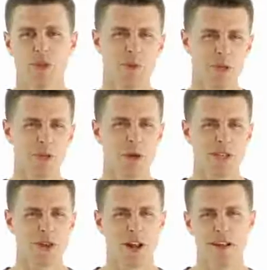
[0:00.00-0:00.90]
But the real
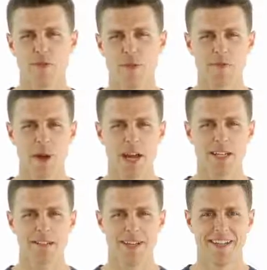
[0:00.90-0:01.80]
question on everyone's
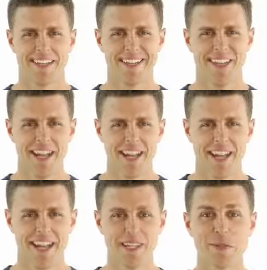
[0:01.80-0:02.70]
mind
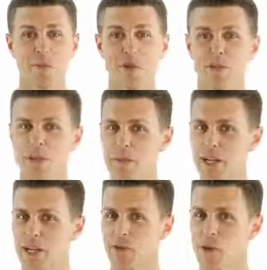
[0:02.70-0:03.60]
is, will there
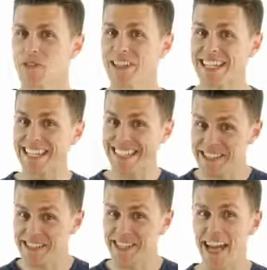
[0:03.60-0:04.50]
be a growth
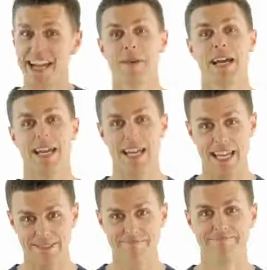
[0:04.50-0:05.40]
inside my
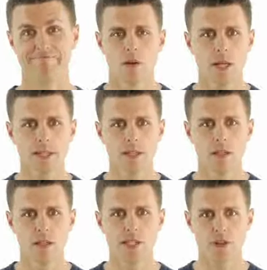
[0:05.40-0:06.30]
head? What?
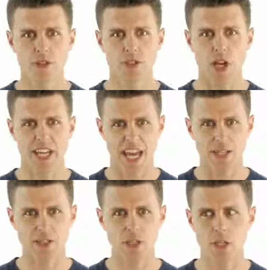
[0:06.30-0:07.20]
Cell phones cause
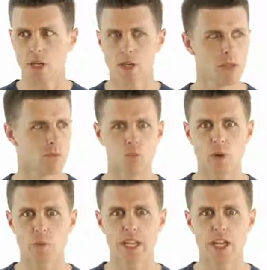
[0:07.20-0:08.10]
cancer?
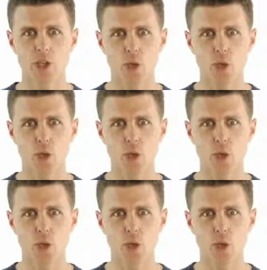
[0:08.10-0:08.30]
What are we gonna